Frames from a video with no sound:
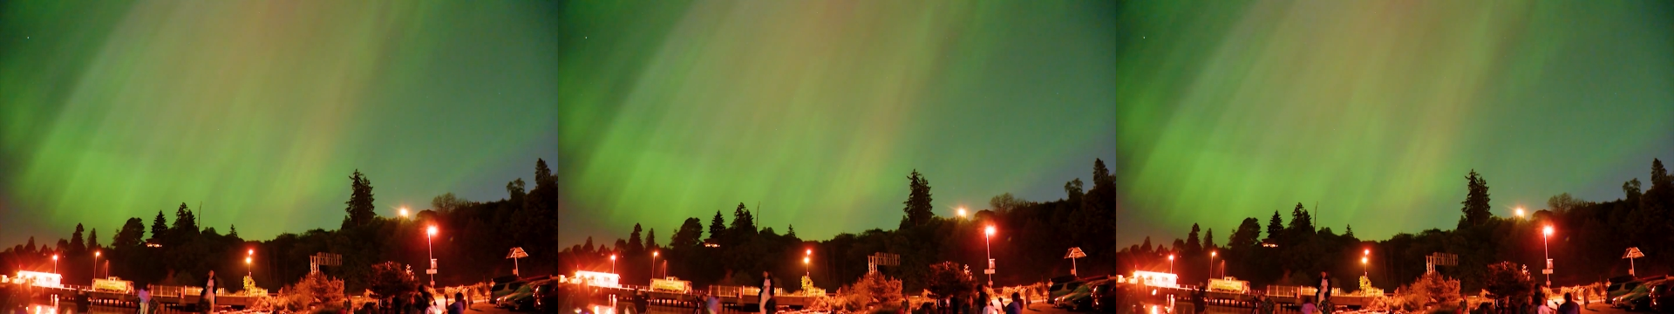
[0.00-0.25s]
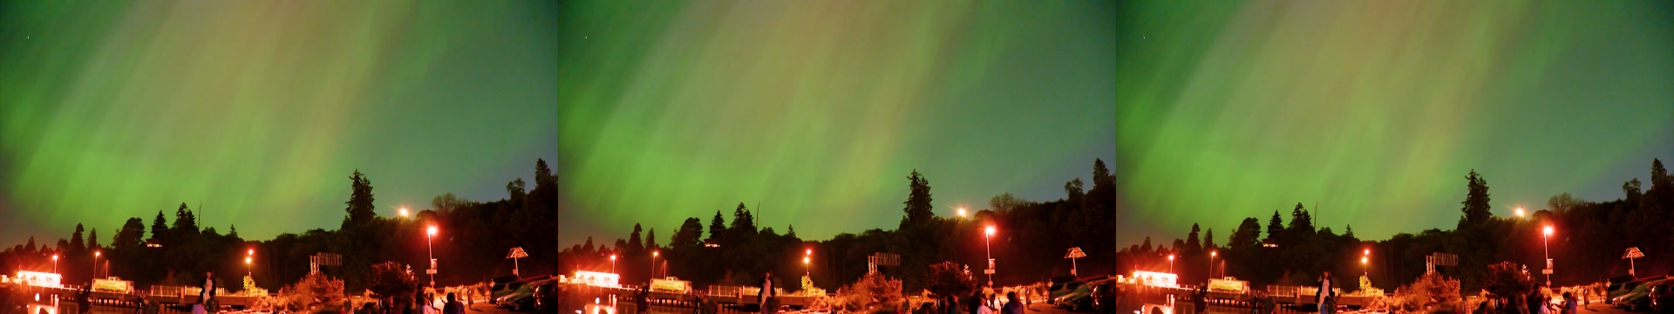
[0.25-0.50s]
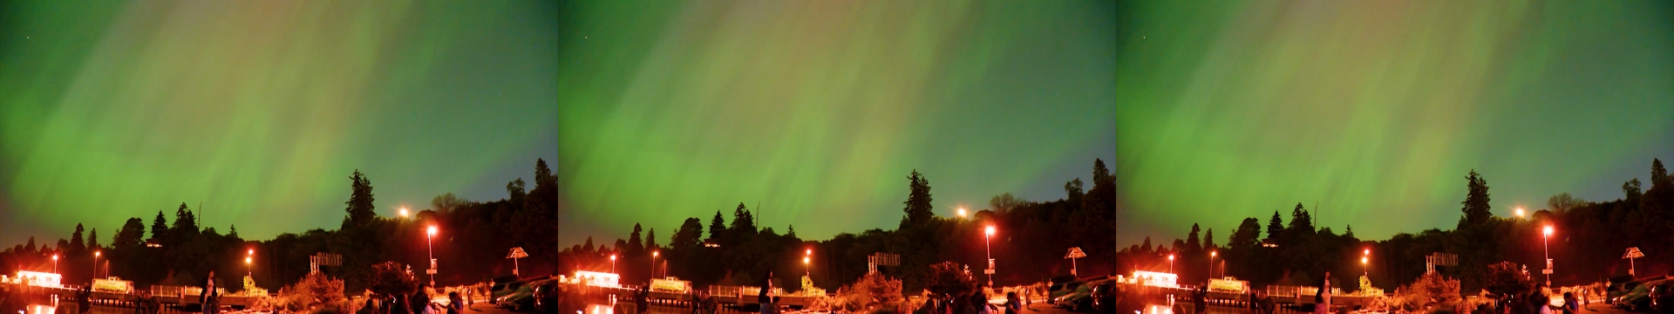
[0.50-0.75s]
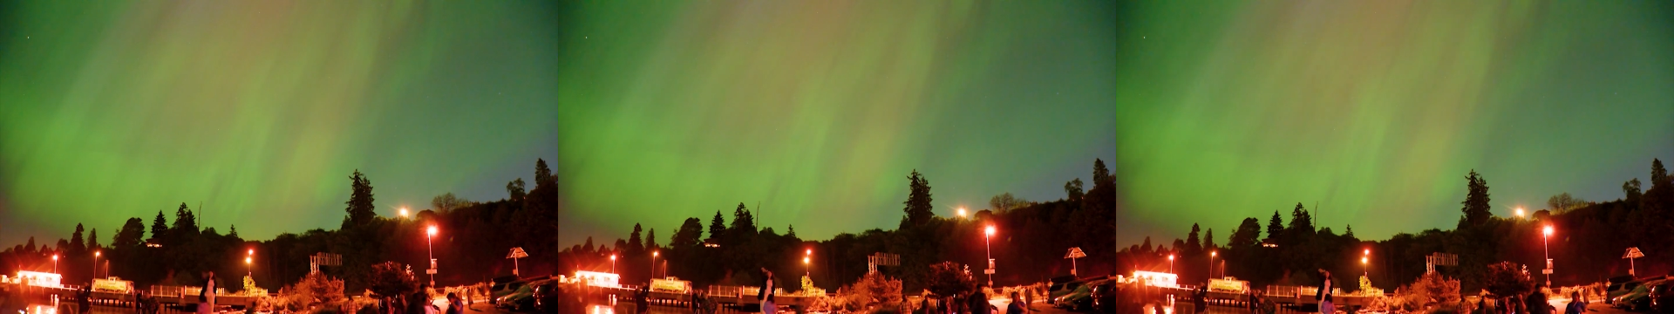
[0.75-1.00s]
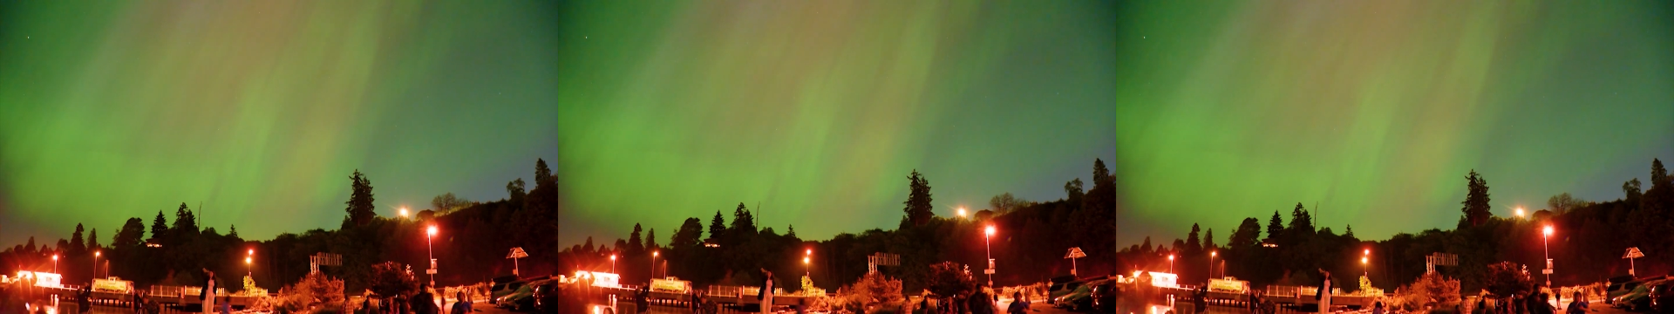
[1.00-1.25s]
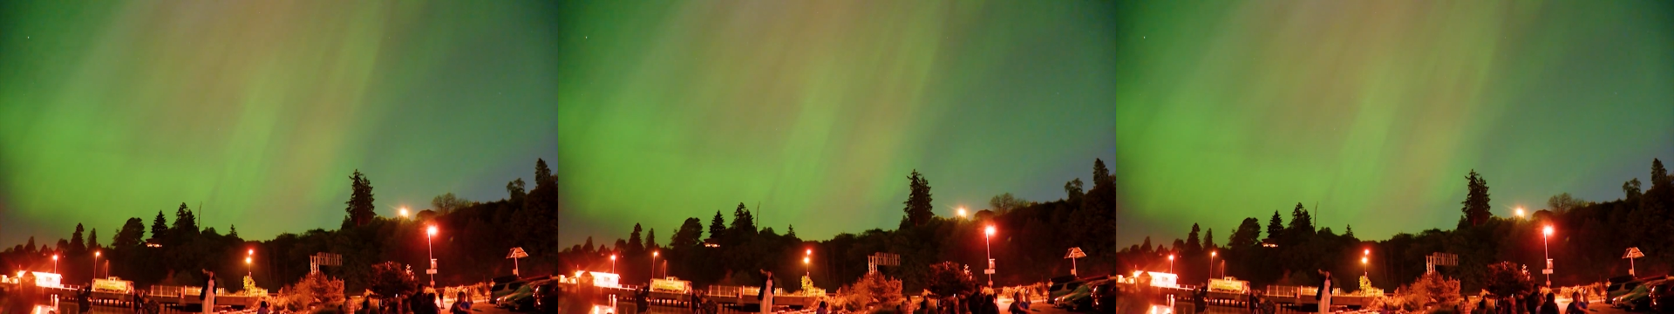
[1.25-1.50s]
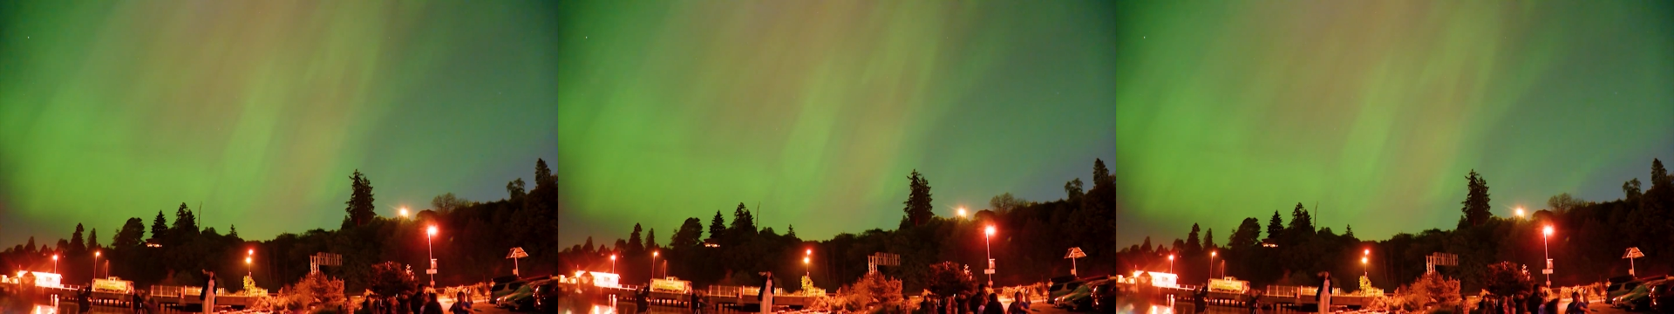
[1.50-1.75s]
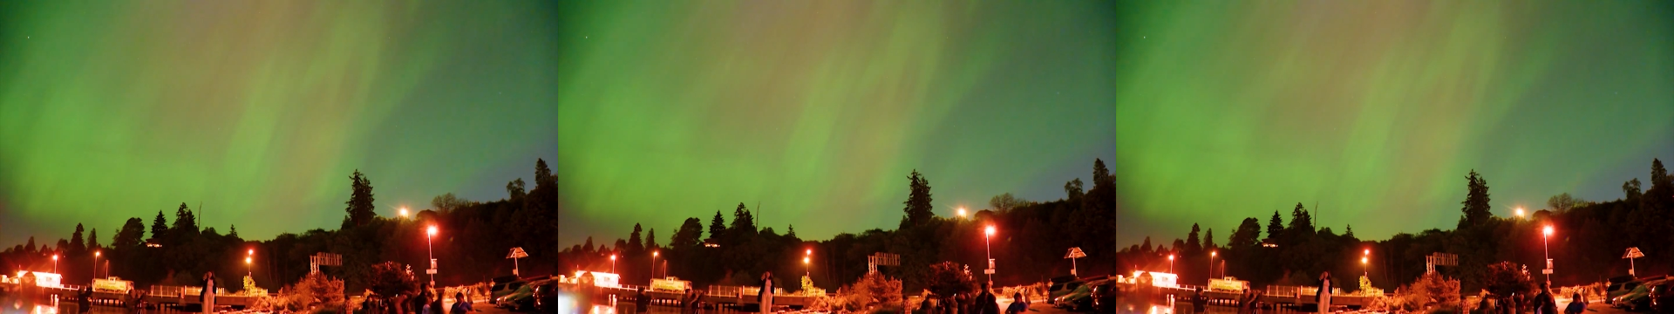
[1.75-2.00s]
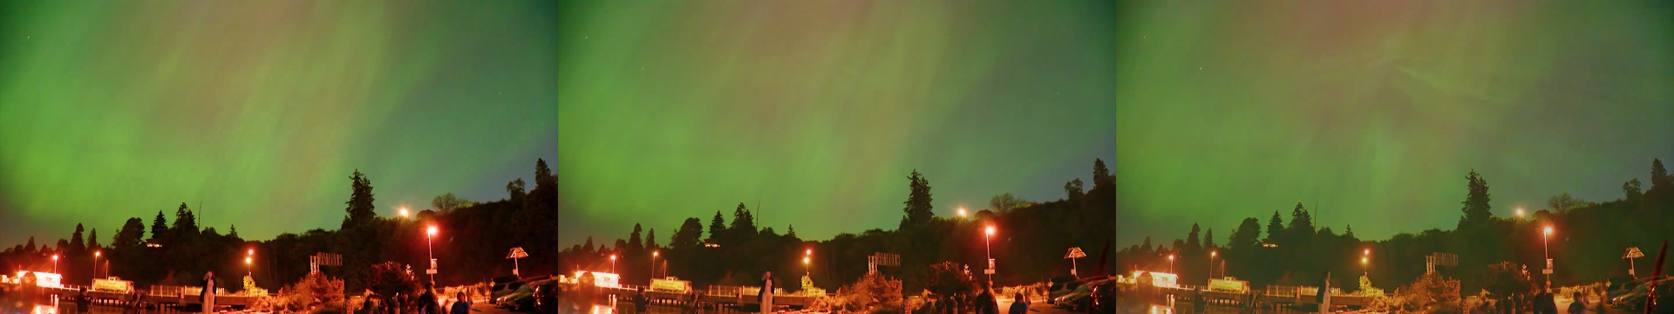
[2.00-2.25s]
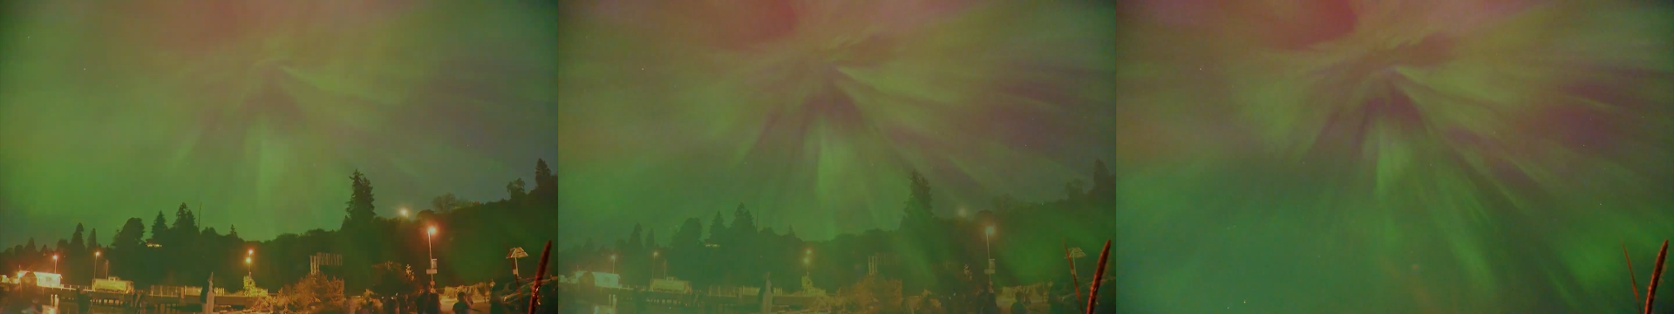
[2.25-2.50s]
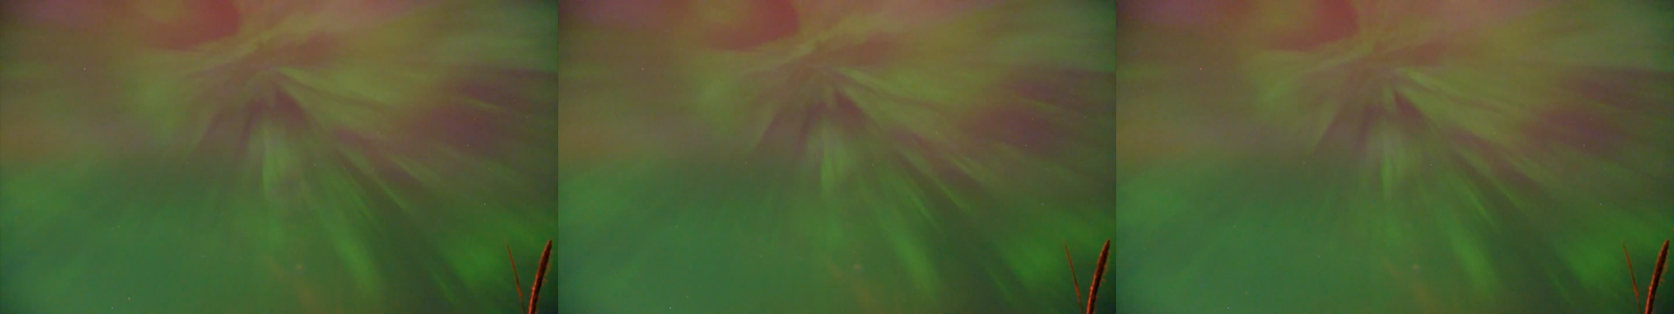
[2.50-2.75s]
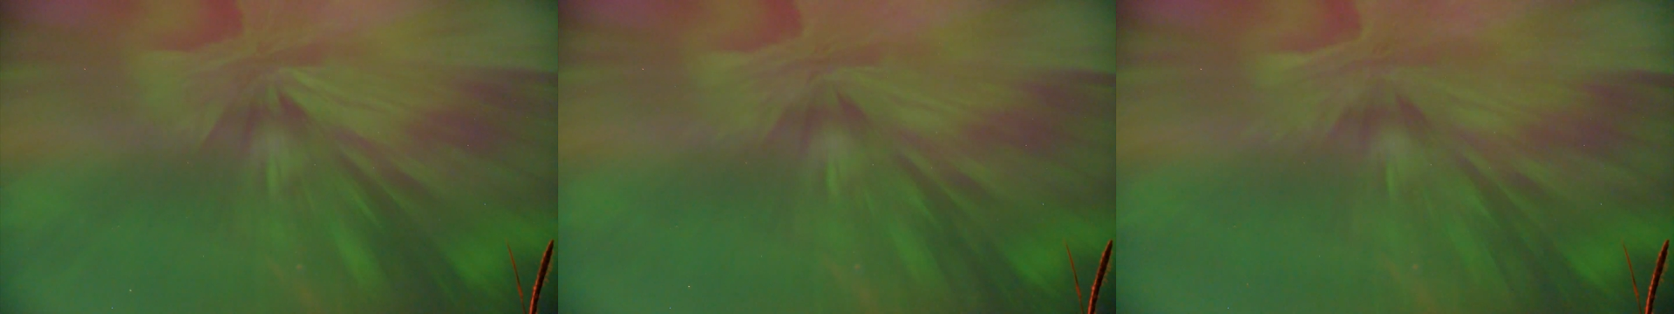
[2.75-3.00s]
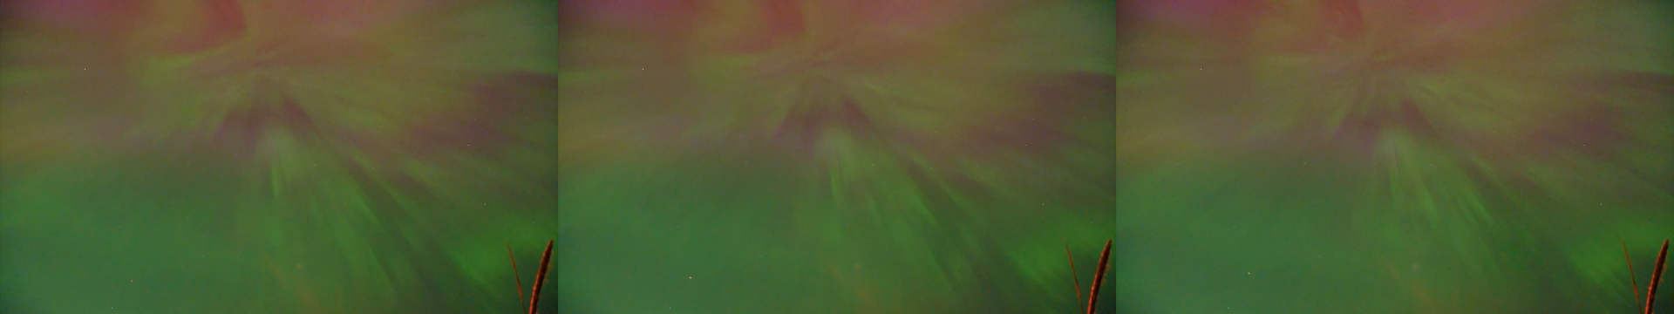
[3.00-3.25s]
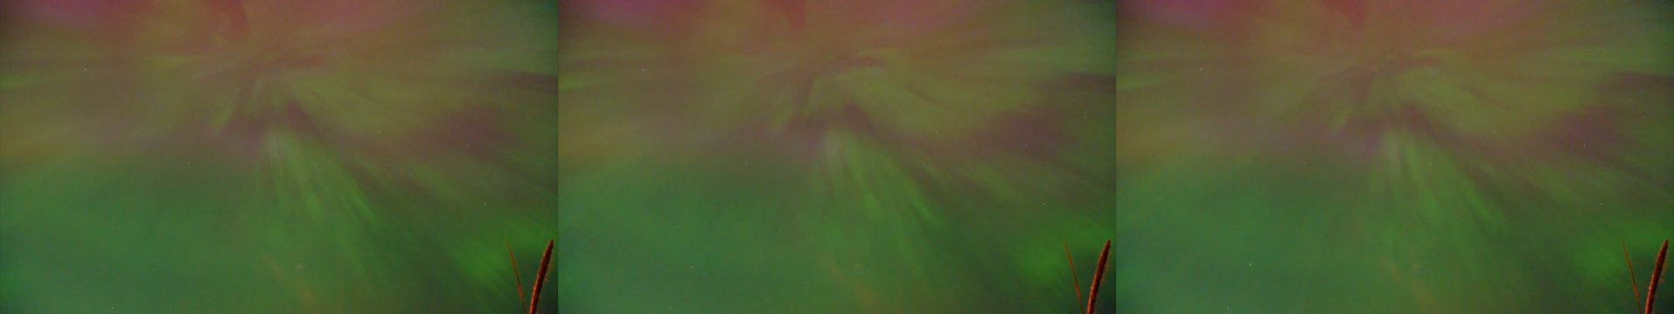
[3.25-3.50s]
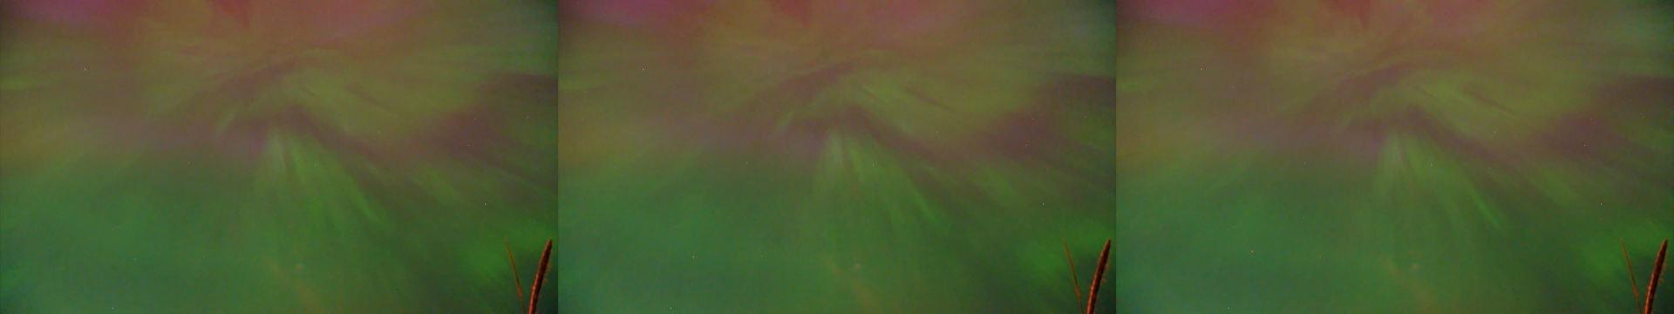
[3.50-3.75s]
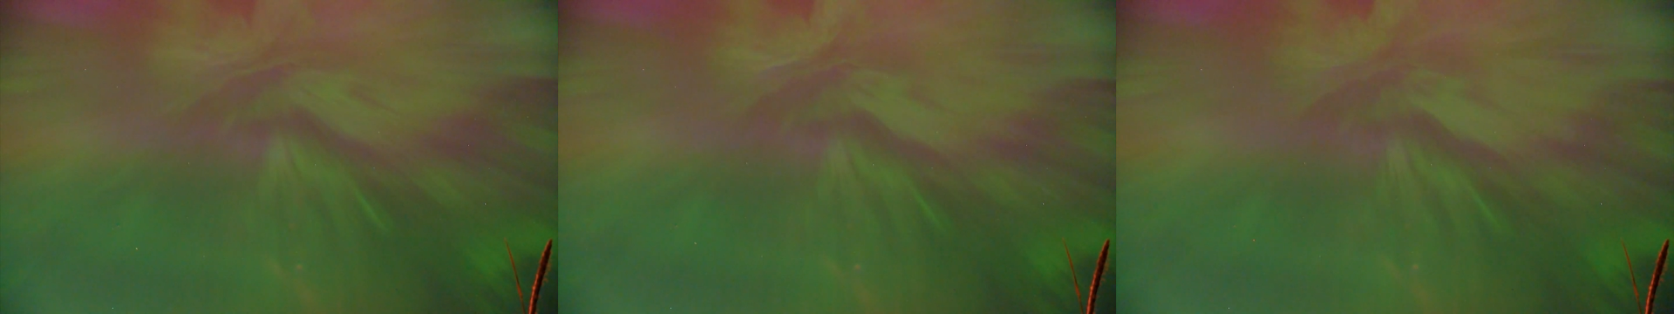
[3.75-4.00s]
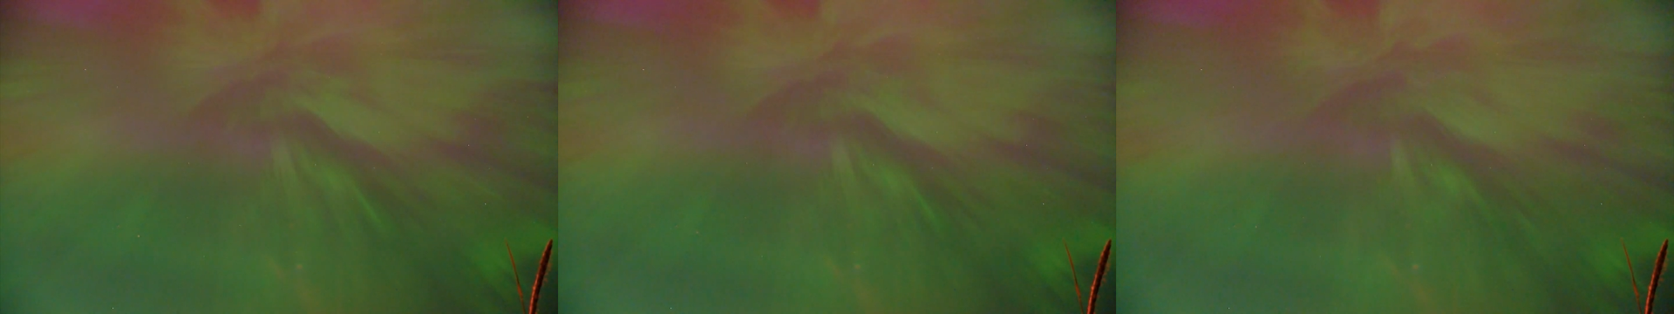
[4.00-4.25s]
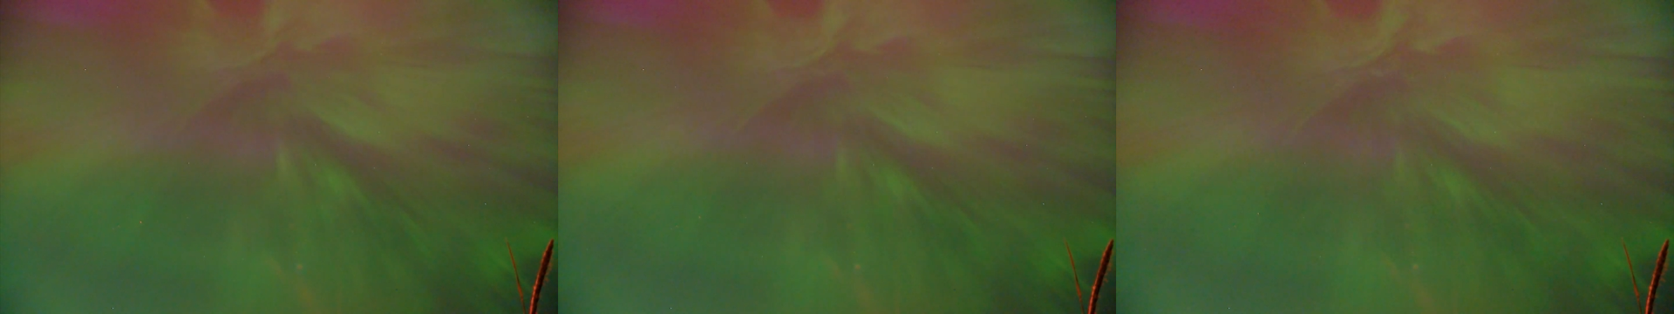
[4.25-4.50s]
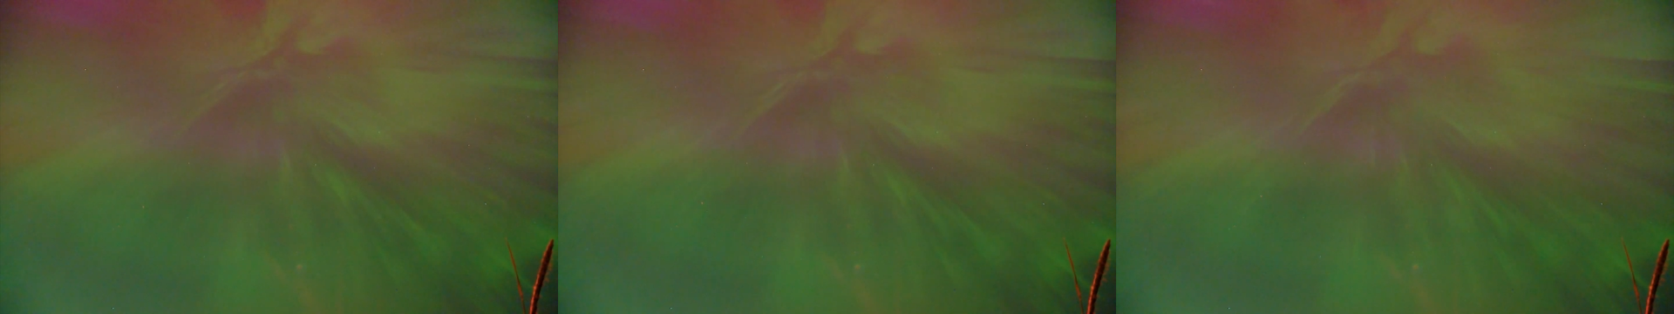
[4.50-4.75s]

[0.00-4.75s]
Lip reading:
Nobody's mouth can be seen.